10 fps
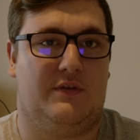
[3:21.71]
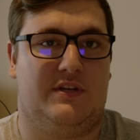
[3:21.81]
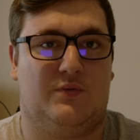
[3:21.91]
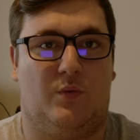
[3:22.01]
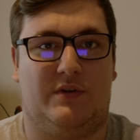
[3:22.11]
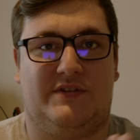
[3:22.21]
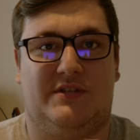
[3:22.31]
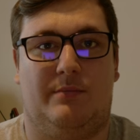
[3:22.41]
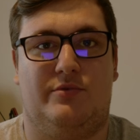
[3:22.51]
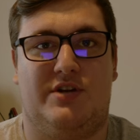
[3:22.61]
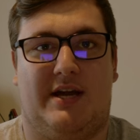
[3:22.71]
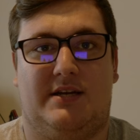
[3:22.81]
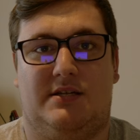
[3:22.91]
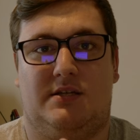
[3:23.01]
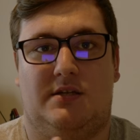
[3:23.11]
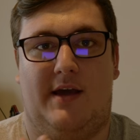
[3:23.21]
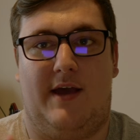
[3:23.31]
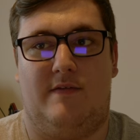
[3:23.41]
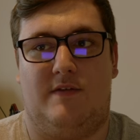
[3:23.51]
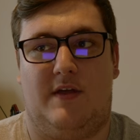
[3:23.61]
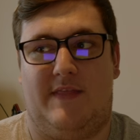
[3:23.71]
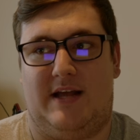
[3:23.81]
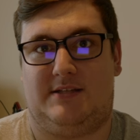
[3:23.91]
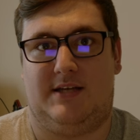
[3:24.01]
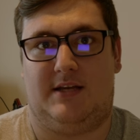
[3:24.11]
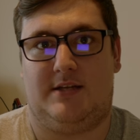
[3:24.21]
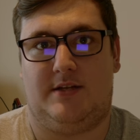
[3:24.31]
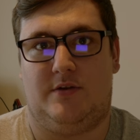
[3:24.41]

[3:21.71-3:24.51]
this one subject and then that's it.